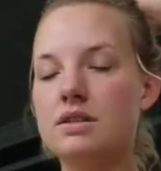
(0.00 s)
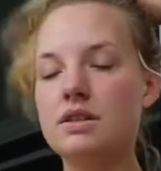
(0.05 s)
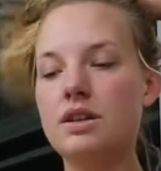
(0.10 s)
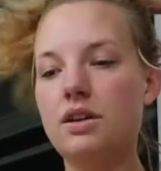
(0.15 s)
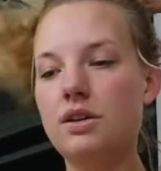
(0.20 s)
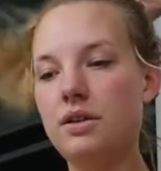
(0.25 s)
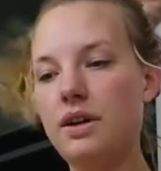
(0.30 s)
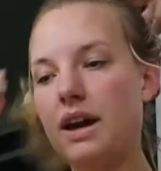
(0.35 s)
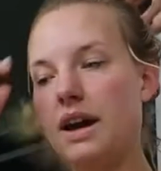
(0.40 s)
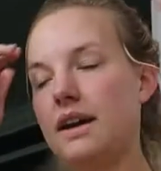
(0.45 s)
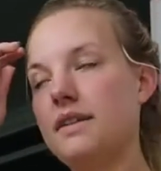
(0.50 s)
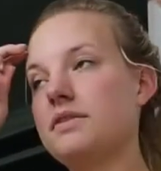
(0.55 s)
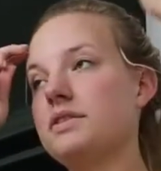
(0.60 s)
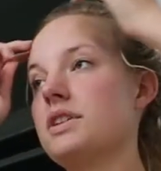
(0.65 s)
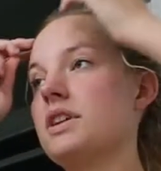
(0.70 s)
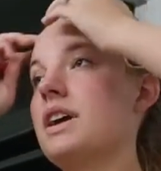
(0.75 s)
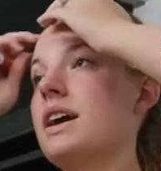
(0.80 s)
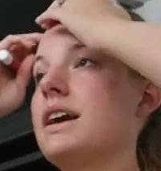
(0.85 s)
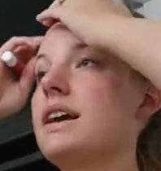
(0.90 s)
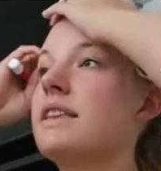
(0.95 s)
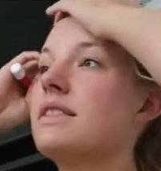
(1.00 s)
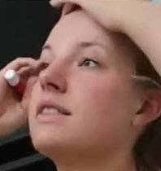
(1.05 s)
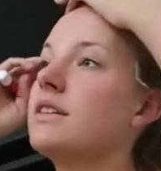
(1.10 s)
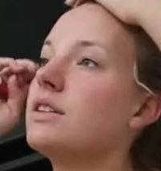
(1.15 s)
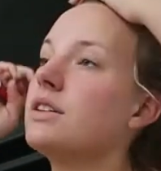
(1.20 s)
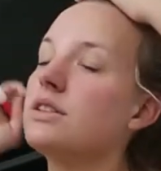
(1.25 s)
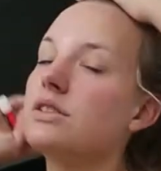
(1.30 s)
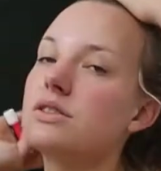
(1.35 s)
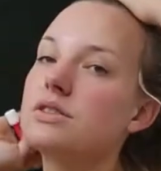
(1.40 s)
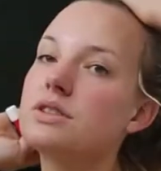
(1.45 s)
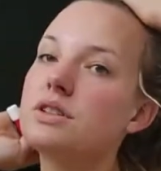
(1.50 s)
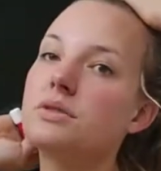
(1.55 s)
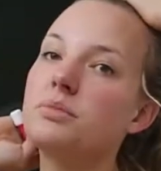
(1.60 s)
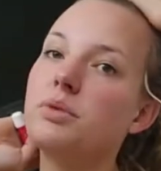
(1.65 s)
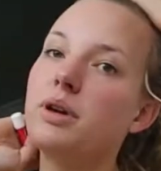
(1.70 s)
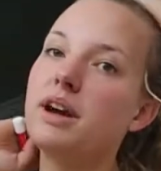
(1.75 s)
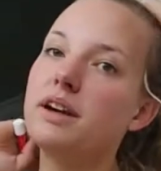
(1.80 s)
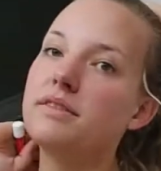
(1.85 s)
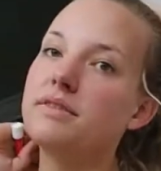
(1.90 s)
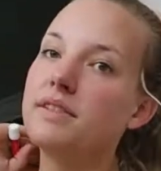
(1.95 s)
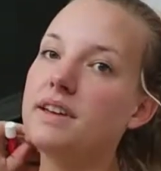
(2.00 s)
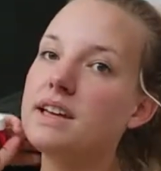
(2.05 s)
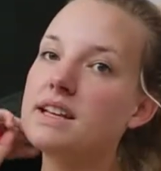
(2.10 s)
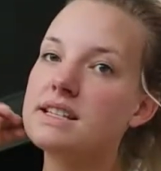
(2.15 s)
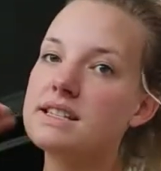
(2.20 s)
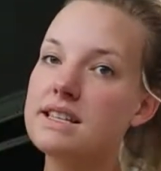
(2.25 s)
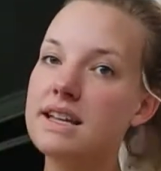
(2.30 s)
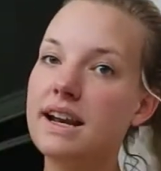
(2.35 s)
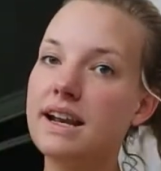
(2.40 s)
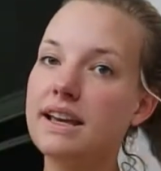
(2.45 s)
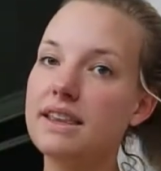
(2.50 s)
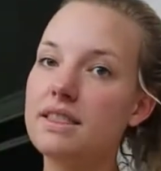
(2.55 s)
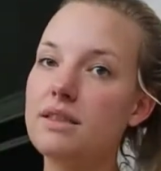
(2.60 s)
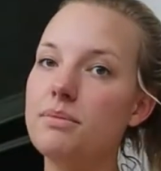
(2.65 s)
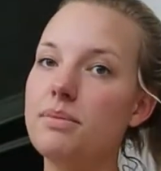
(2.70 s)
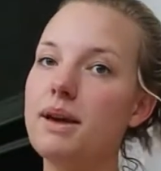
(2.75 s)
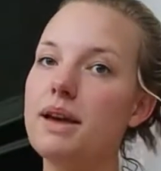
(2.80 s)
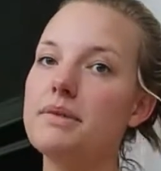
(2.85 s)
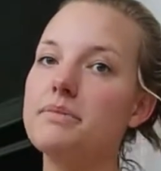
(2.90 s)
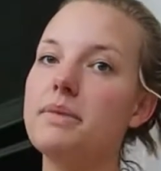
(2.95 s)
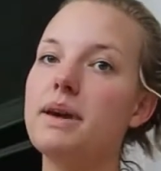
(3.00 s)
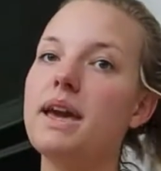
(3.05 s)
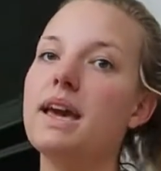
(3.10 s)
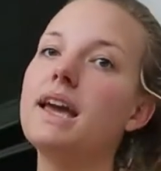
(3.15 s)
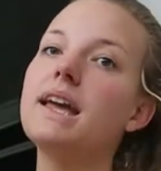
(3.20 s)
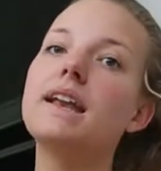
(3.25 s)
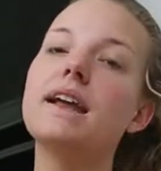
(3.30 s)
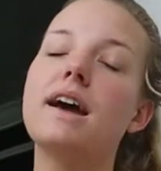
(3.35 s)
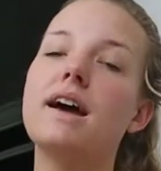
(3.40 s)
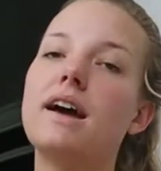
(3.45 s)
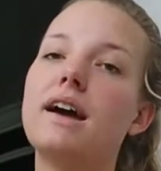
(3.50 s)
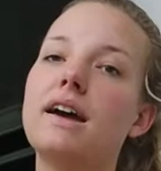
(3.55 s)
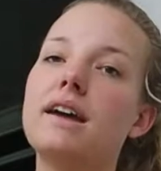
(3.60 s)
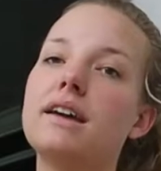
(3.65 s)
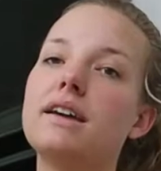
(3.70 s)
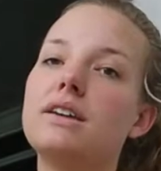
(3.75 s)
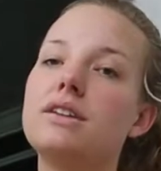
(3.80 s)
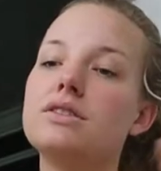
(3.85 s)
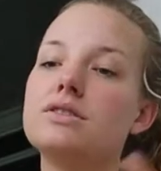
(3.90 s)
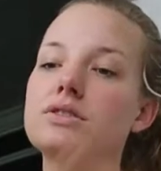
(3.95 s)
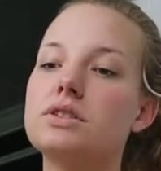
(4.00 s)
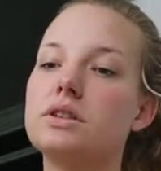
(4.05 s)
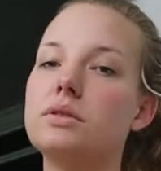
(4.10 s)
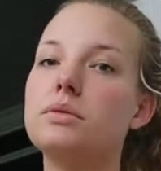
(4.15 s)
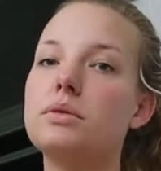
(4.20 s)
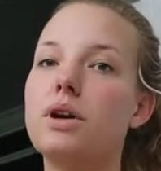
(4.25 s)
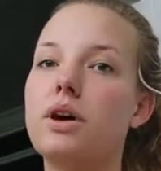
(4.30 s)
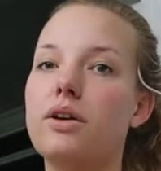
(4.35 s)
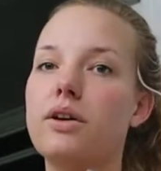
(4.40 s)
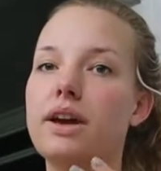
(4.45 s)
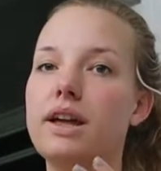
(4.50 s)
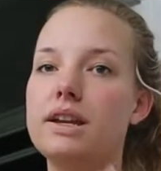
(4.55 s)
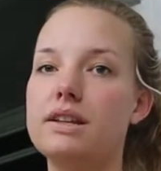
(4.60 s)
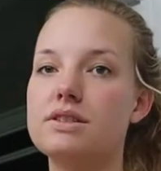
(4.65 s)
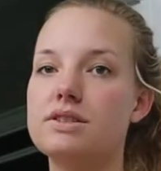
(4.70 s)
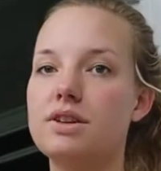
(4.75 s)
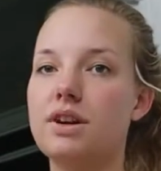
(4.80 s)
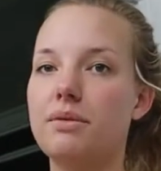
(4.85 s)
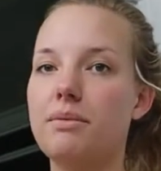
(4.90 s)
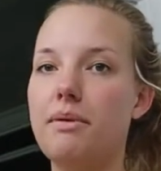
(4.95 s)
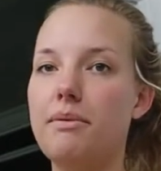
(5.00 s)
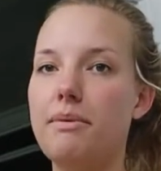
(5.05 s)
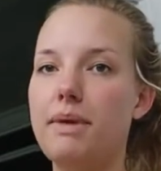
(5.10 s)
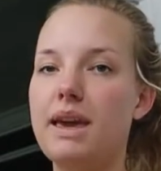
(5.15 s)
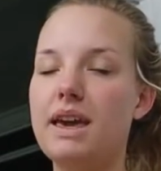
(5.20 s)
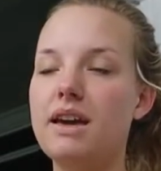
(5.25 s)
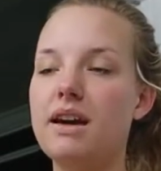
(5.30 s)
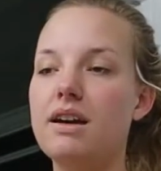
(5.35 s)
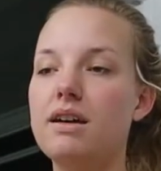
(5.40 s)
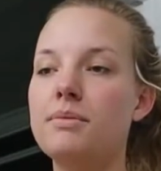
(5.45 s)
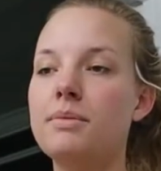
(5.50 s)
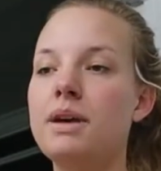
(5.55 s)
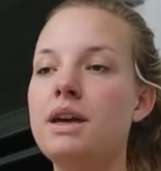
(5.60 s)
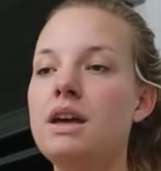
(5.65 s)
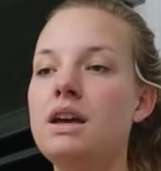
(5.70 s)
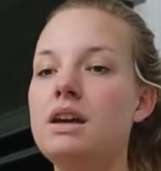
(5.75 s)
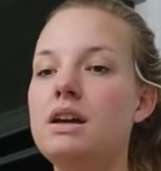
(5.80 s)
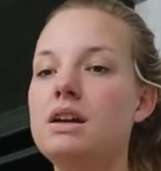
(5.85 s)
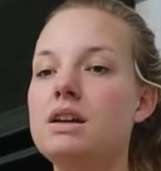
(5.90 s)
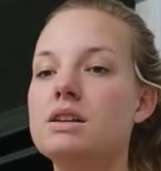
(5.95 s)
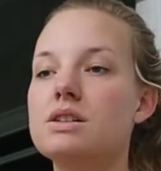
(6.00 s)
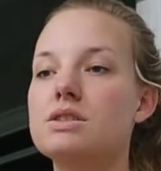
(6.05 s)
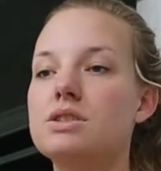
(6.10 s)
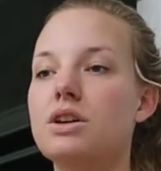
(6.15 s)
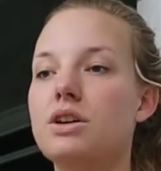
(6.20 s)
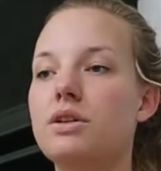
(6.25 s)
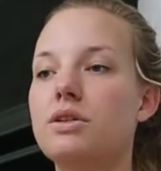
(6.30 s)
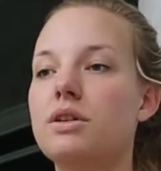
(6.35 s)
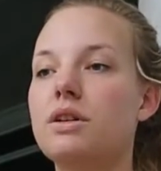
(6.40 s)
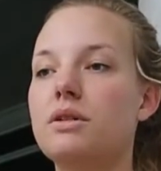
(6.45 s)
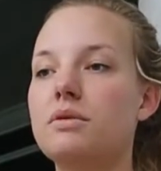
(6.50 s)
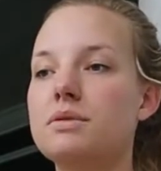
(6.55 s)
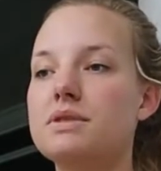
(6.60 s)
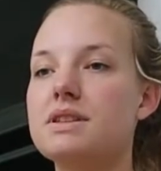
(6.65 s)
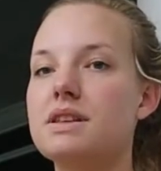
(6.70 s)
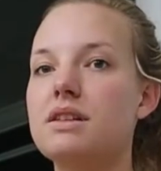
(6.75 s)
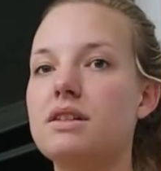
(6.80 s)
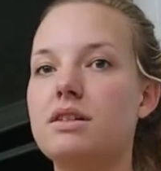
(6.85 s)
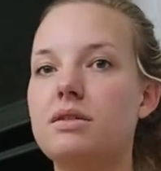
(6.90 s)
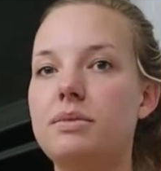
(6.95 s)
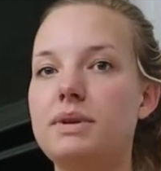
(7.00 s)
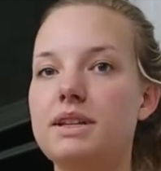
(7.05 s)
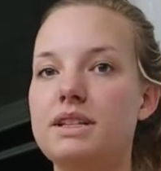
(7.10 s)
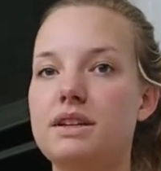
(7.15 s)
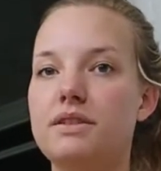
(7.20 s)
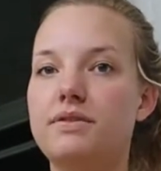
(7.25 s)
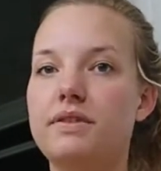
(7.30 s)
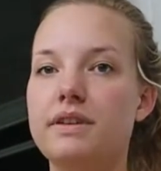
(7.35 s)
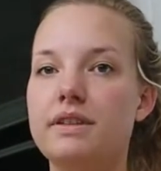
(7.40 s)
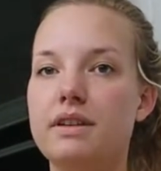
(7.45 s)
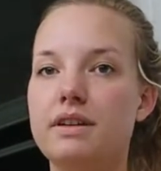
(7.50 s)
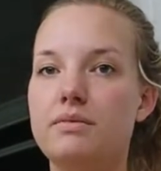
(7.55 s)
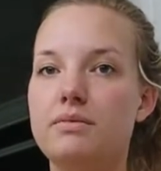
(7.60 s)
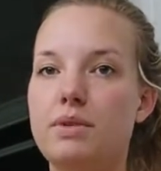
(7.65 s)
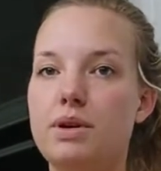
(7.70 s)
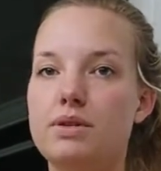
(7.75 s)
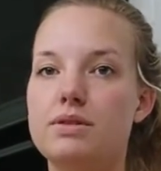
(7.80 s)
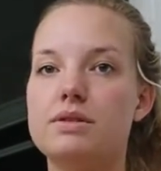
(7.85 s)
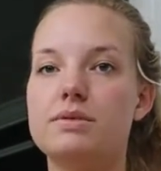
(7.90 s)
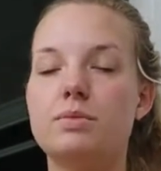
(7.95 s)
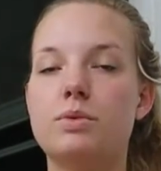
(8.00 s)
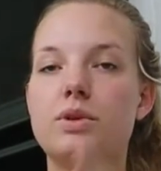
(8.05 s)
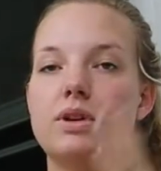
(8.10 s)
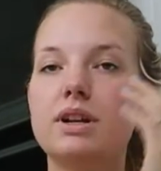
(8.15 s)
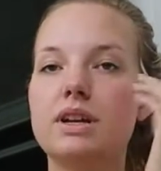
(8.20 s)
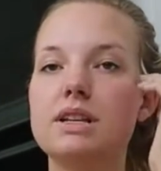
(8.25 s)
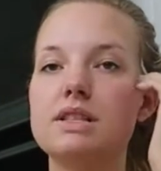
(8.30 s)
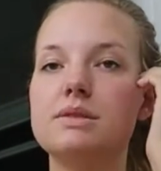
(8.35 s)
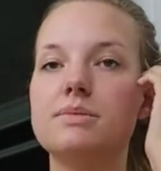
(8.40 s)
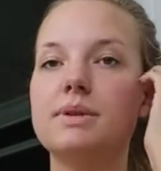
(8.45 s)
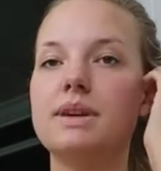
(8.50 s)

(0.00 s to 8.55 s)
So after I get the girls their breakfast and I get the bed made, I usually will go ahead and start my makeup. So it was a little bit different than most mornings